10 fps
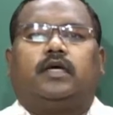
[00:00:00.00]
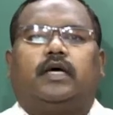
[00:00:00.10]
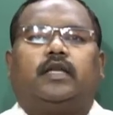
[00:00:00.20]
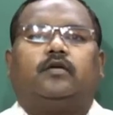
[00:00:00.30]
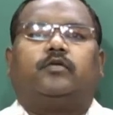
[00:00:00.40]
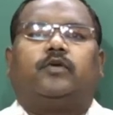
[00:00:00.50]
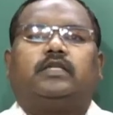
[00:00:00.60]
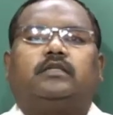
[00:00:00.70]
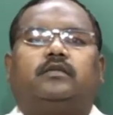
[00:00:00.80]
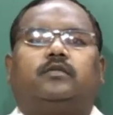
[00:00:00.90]
Hello everyone,
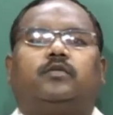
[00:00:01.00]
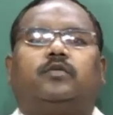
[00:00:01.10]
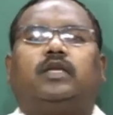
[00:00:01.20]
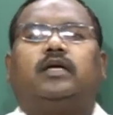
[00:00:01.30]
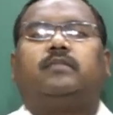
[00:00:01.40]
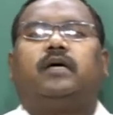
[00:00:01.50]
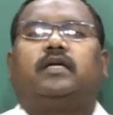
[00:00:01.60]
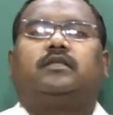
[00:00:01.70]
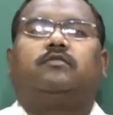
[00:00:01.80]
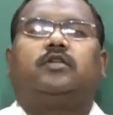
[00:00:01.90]
welcome back
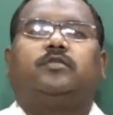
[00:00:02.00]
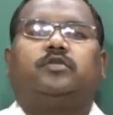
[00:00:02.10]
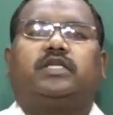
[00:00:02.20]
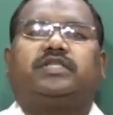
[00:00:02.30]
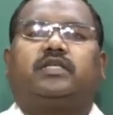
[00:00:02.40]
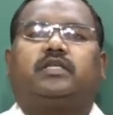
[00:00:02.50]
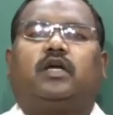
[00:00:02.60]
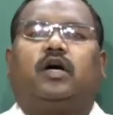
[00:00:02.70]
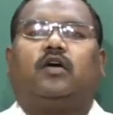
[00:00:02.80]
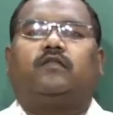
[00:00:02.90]
to the one more session
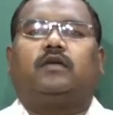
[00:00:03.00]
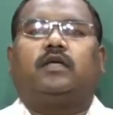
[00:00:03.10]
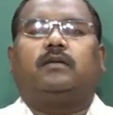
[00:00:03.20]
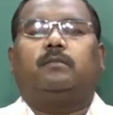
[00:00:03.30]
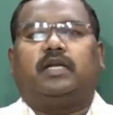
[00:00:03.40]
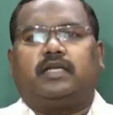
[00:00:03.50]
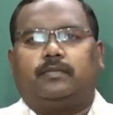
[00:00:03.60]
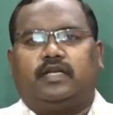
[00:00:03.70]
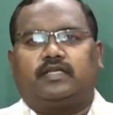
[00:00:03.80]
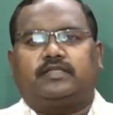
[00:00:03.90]
of
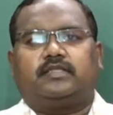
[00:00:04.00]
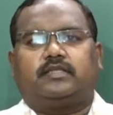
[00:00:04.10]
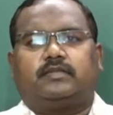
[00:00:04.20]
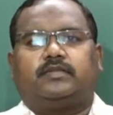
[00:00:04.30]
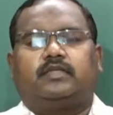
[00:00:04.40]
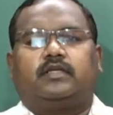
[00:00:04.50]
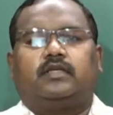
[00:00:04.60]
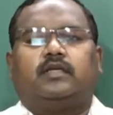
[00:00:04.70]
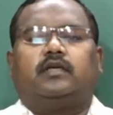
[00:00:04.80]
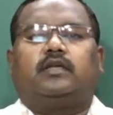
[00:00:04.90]
multimedia systems.
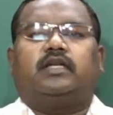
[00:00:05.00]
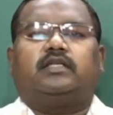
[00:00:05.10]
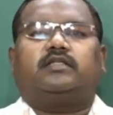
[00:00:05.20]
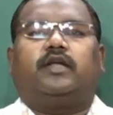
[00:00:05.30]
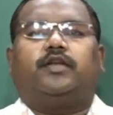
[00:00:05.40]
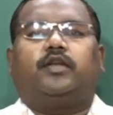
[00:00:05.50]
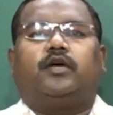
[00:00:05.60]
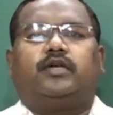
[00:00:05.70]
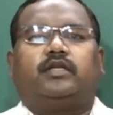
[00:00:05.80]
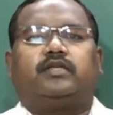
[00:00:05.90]
Let us continue
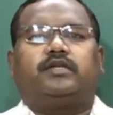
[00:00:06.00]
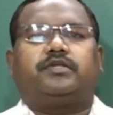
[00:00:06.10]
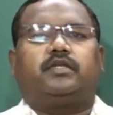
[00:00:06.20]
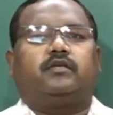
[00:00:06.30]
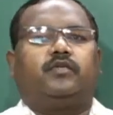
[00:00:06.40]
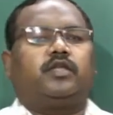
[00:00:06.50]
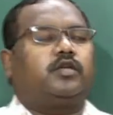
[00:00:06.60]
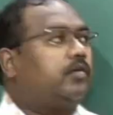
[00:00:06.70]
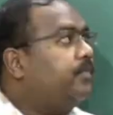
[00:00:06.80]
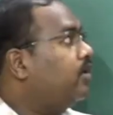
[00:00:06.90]
our discussion with the
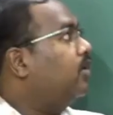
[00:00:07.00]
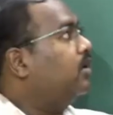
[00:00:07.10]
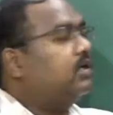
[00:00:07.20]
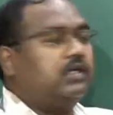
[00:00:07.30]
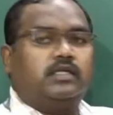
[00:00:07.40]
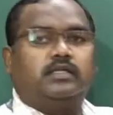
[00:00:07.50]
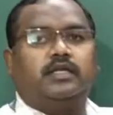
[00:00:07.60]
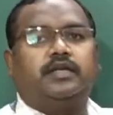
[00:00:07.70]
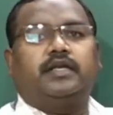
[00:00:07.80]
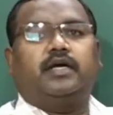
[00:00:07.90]
topic called the
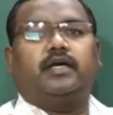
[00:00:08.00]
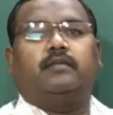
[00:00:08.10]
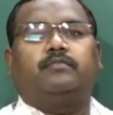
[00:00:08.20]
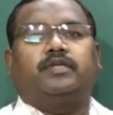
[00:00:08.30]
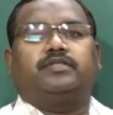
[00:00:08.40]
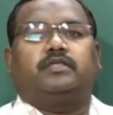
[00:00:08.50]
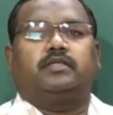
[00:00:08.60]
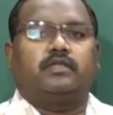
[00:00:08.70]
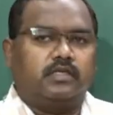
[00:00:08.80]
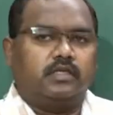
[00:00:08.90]
data compression.
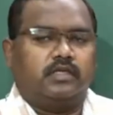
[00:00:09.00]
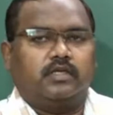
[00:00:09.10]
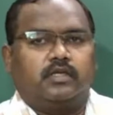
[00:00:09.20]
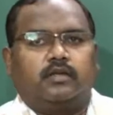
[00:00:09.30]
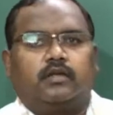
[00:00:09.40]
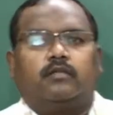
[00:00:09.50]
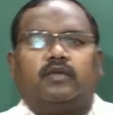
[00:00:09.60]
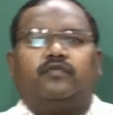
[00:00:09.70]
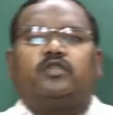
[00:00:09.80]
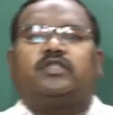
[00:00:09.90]

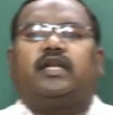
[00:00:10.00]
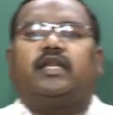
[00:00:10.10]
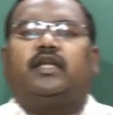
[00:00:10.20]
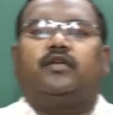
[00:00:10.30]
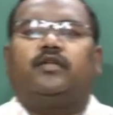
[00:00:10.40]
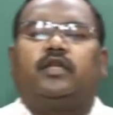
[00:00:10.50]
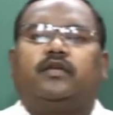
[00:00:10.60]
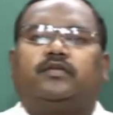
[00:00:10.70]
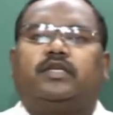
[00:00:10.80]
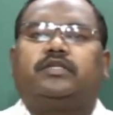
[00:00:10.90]
Before starting into the new
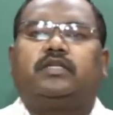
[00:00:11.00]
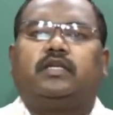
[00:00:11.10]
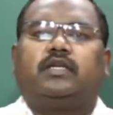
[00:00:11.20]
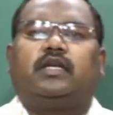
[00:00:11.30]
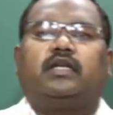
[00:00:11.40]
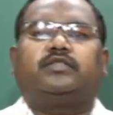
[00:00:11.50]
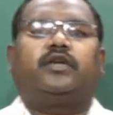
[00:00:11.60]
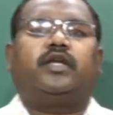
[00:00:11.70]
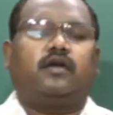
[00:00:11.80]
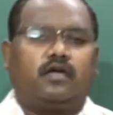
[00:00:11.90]
session, let us
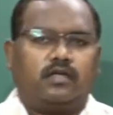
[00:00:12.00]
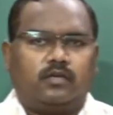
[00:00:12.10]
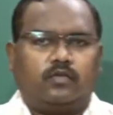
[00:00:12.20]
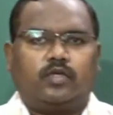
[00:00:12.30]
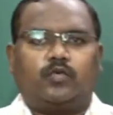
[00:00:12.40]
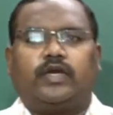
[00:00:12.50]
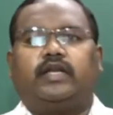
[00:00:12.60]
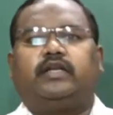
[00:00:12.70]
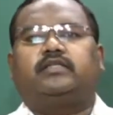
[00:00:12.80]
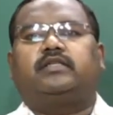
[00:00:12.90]
recall what we
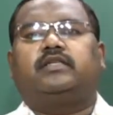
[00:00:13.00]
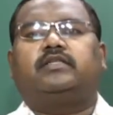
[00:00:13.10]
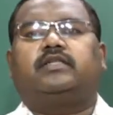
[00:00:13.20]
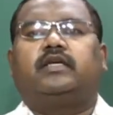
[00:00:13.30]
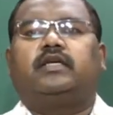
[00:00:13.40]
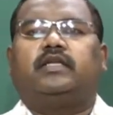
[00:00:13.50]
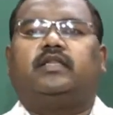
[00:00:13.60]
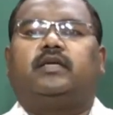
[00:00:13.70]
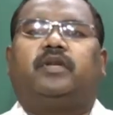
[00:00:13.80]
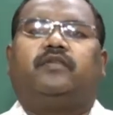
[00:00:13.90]
had discussed in
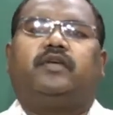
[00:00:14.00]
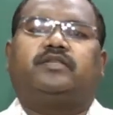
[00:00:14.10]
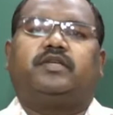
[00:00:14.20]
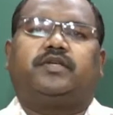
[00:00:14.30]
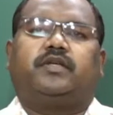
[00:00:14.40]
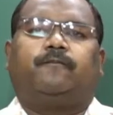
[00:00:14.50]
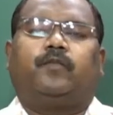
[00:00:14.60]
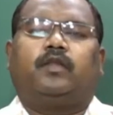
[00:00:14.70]
the previous session.